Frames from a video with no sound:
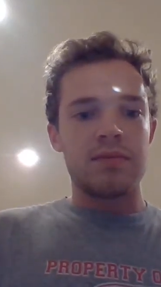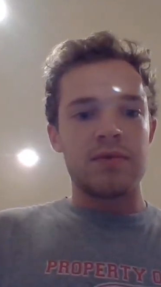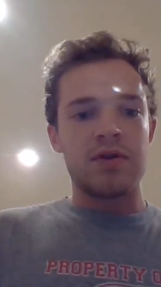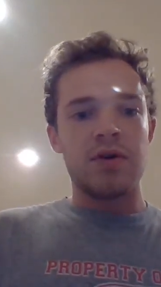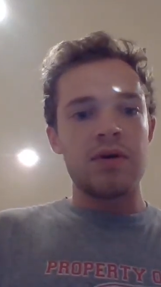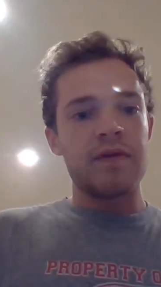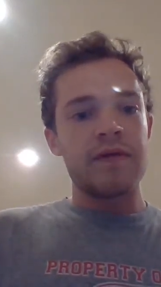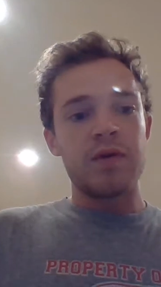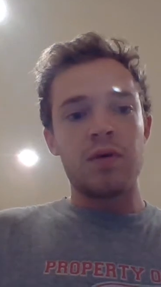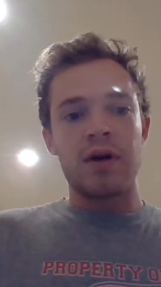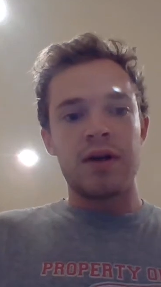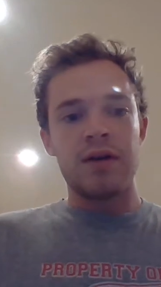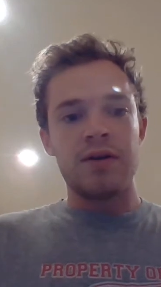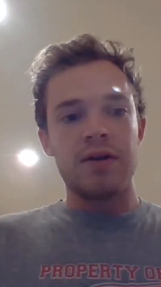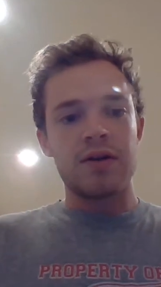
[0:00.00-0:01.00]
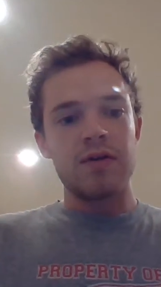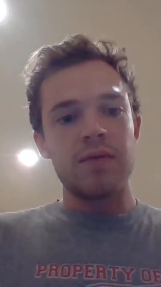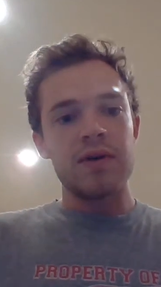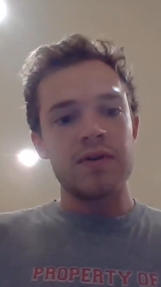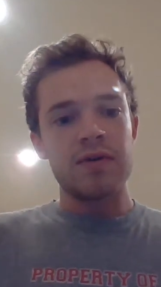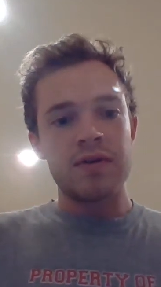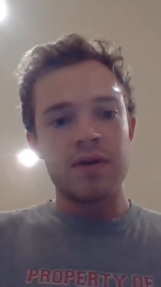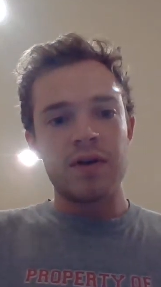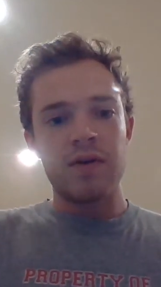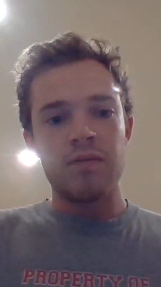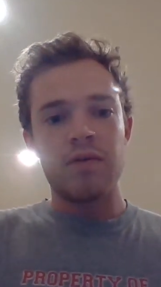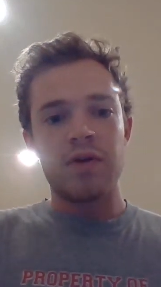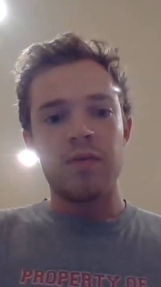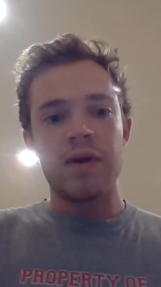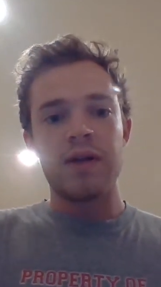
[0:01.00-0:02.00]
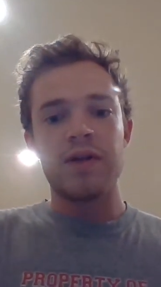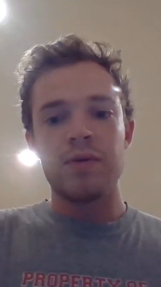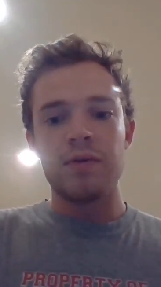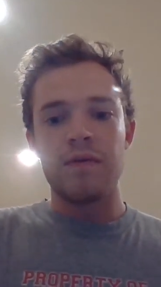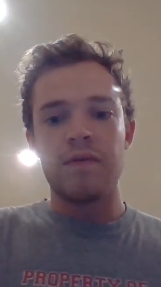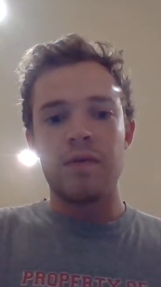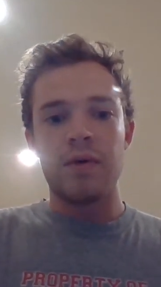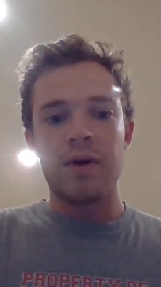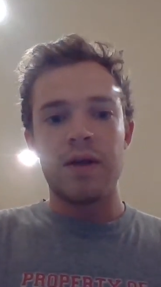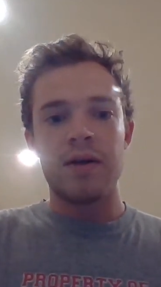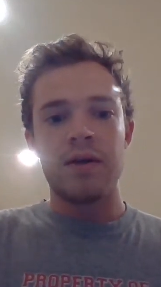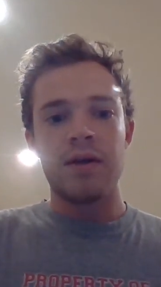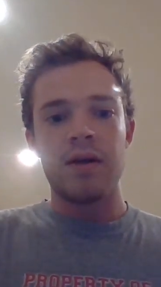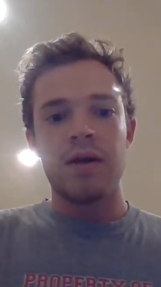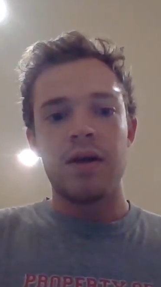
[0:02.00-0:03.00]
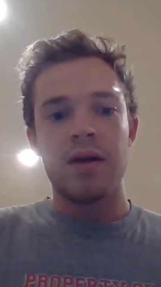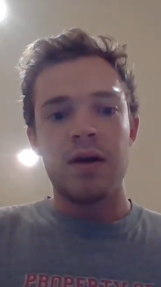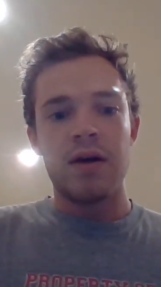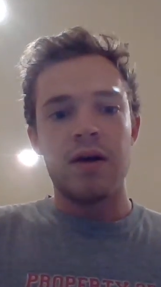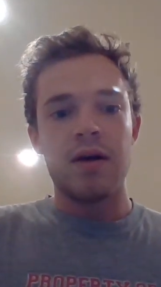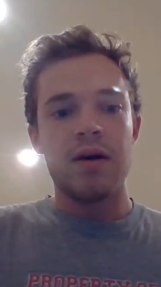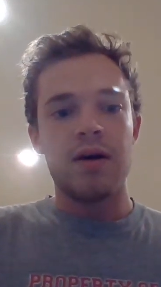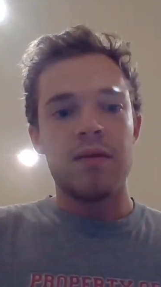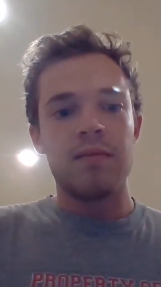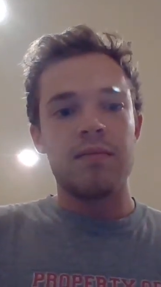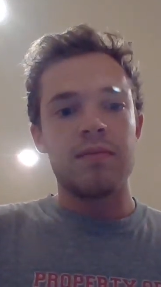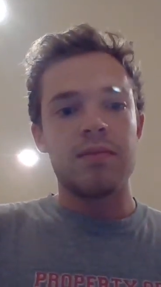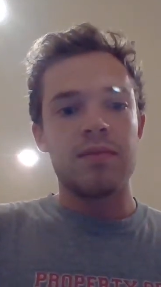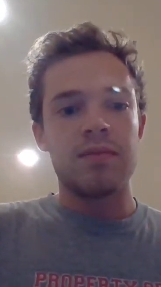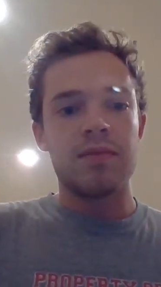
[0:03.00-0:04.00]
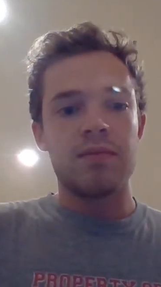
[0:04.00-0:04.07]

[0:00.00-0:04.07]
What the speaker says: so, if you want to conduct a research study, one way to avoid um,